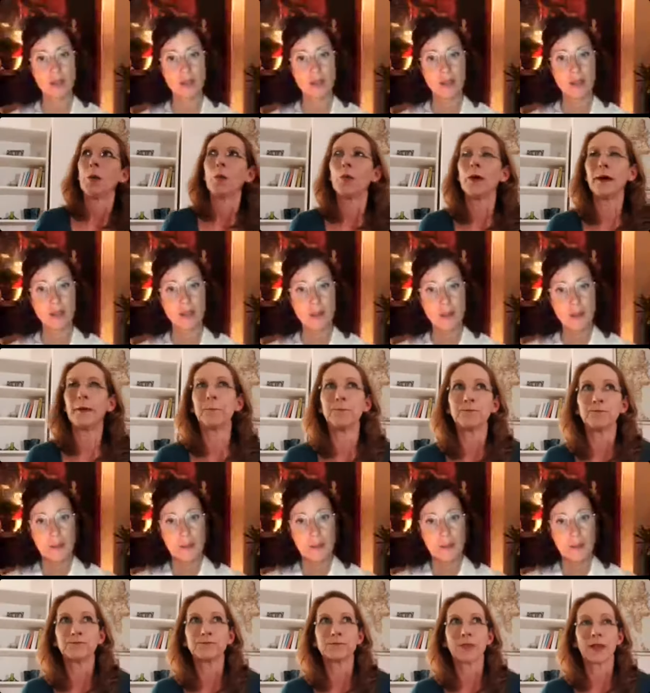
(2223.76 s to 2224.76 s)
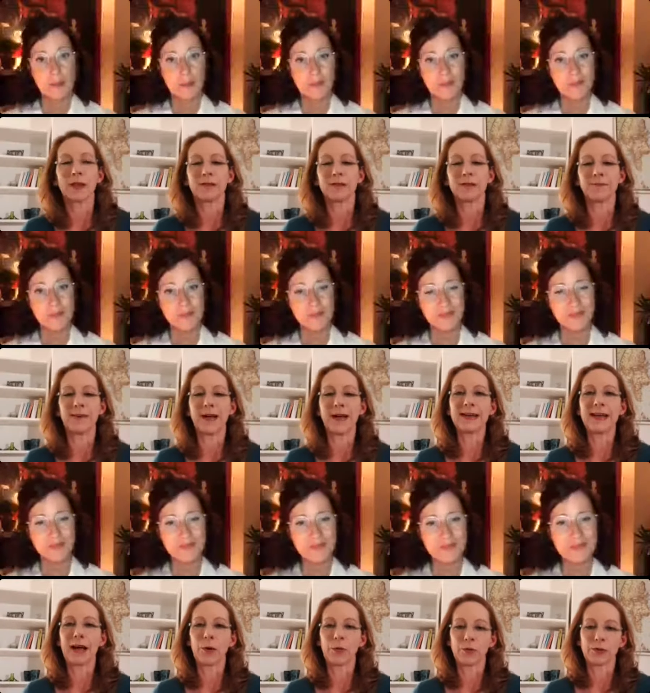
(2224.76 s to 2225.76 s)
Speaker 1: well to find
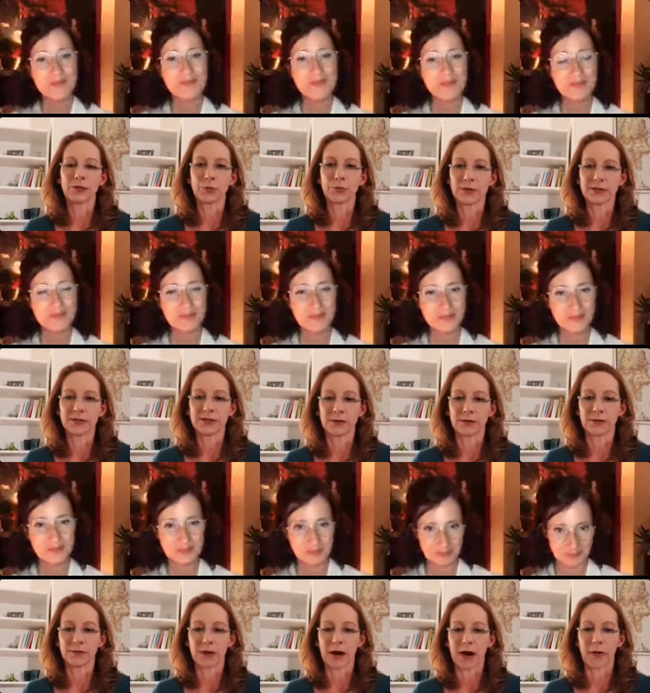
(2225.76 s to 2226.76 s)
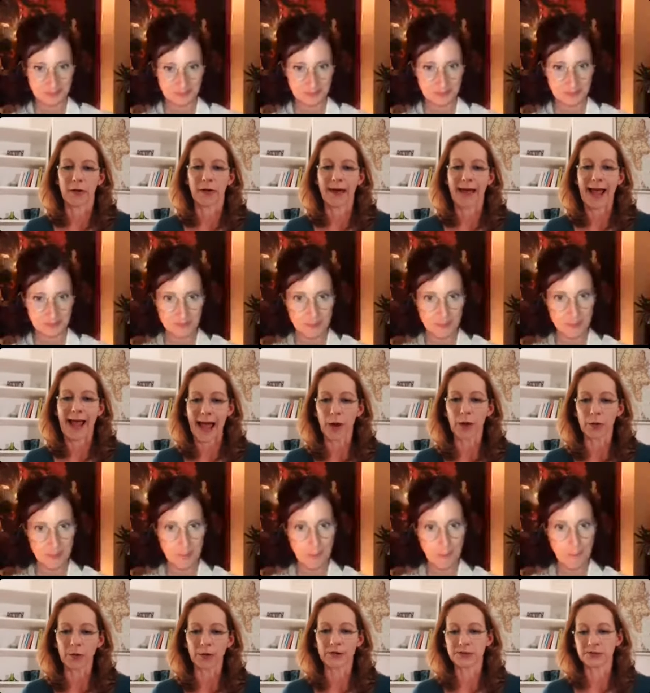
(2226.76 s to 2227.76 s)
out which ones are, are
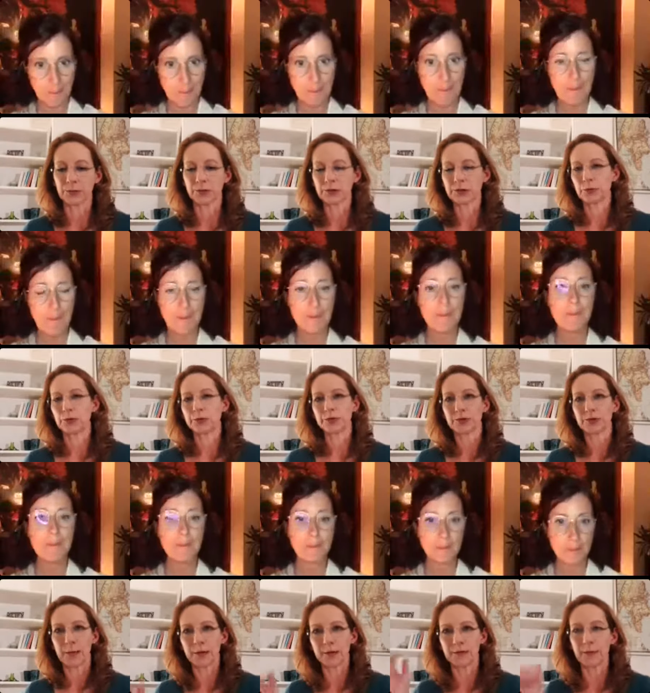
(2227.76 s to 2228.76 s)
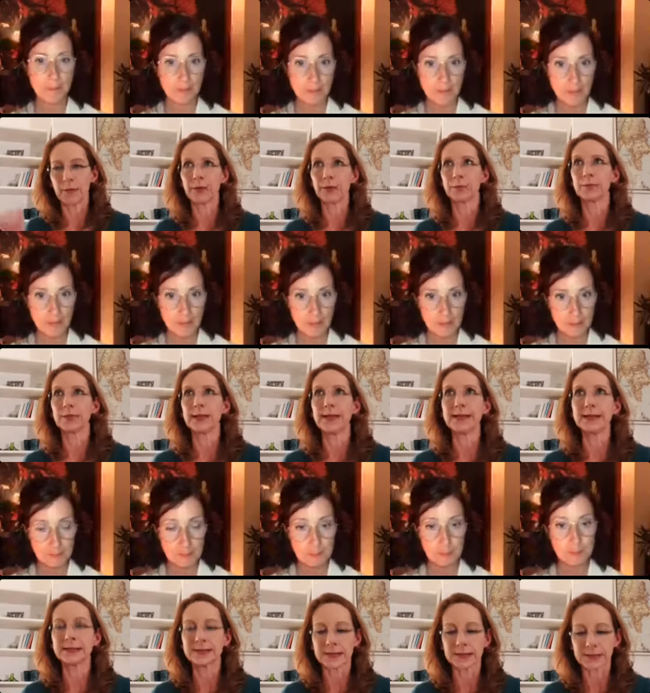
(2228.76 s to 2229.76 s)
ours and which ones are coming from other
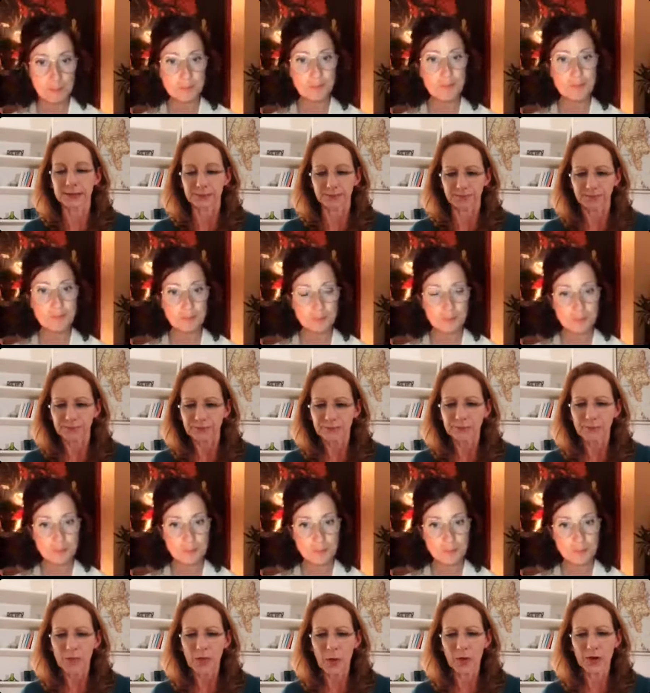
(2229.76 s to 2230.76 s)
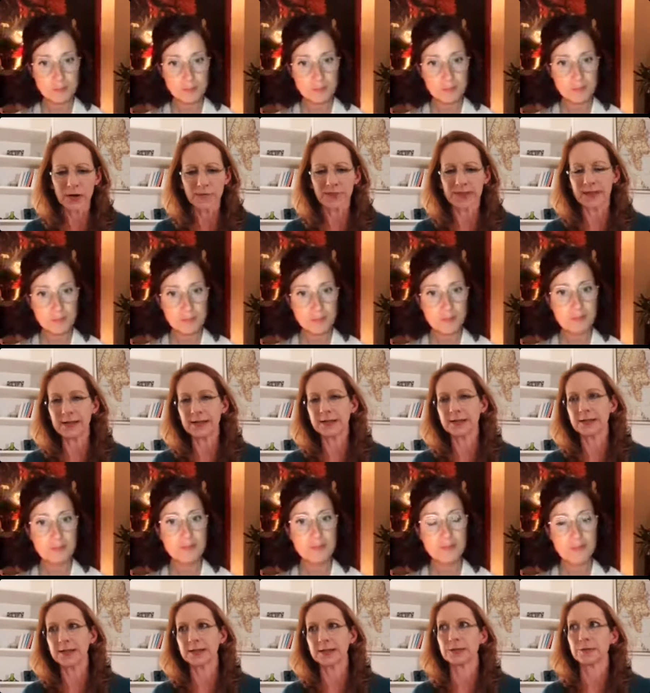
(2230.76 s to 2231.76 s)
places one of the
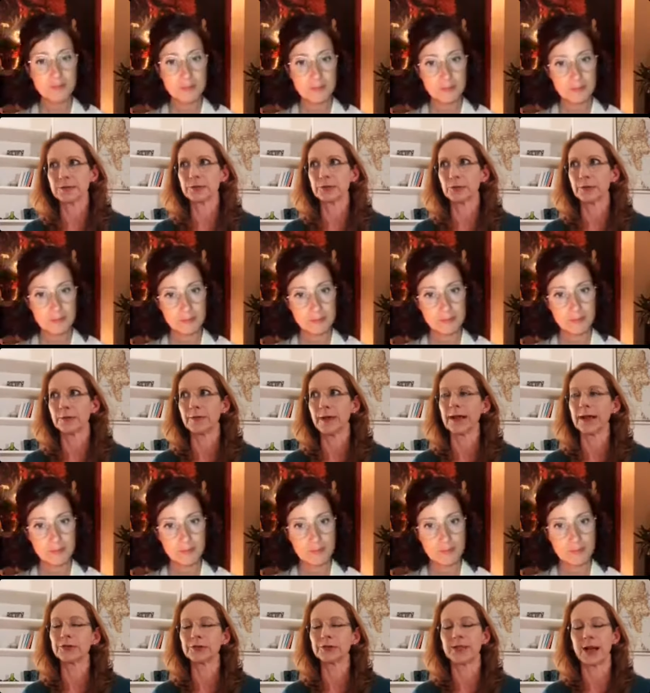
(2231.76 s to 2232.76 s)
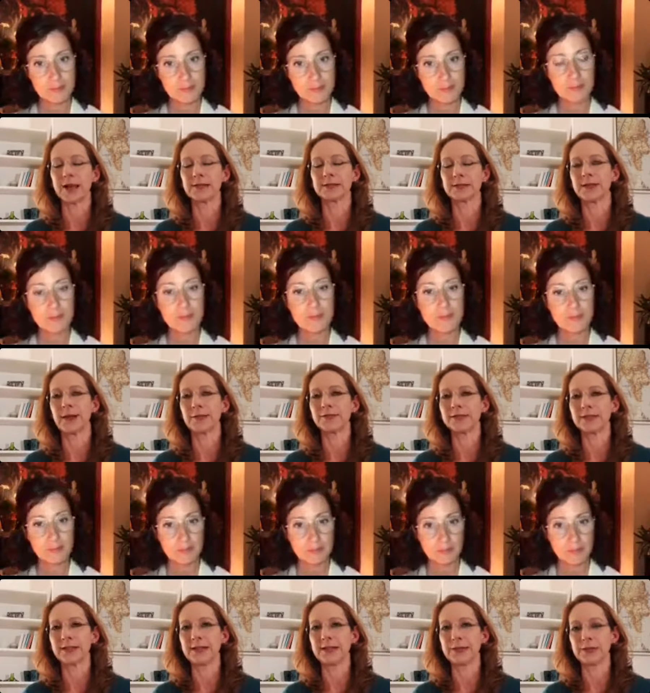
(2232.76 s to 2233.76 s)
easiest sort of exercises I've
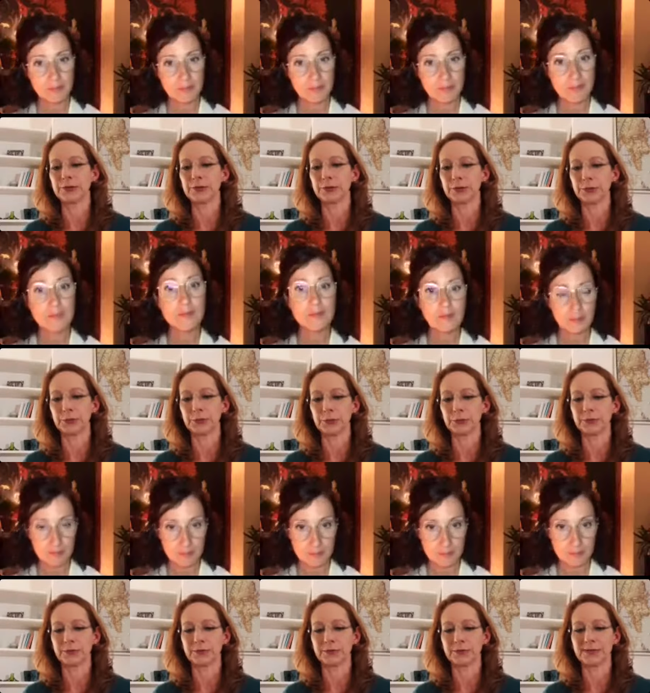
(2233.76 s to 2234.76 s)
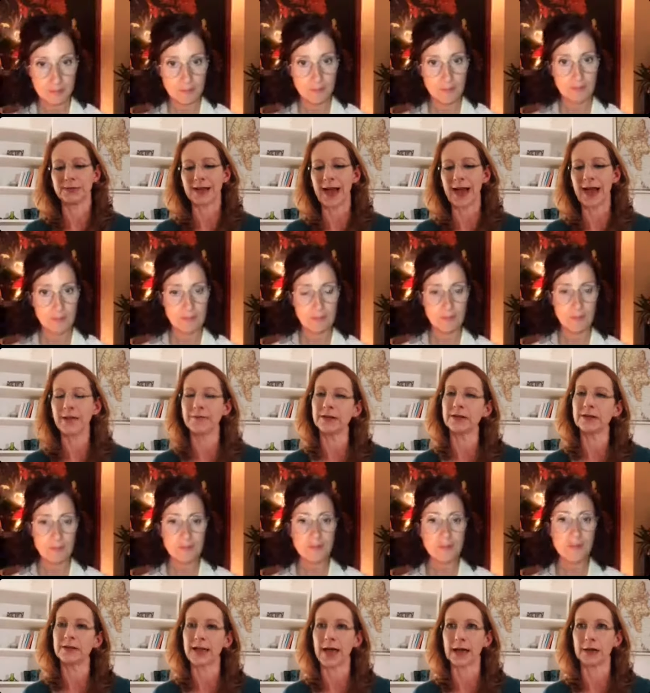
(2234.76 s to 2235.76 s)
seen to to dive
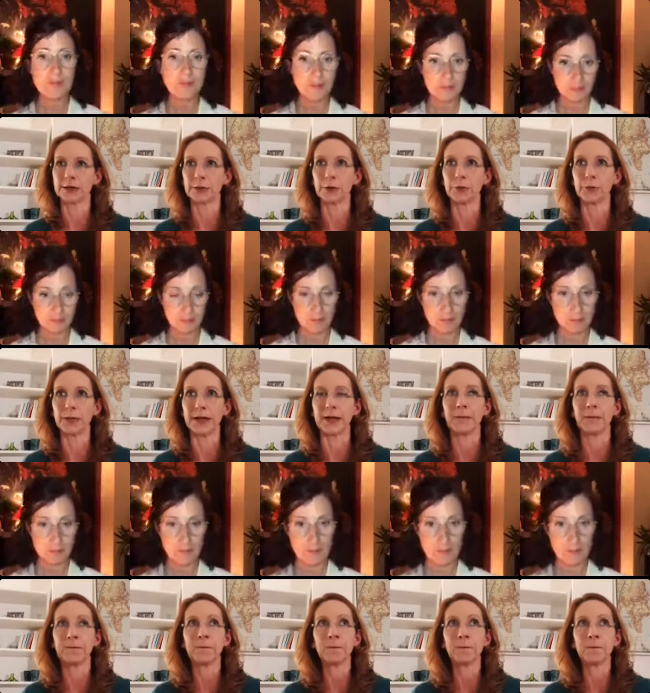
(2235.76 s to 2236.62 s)
into that a little bit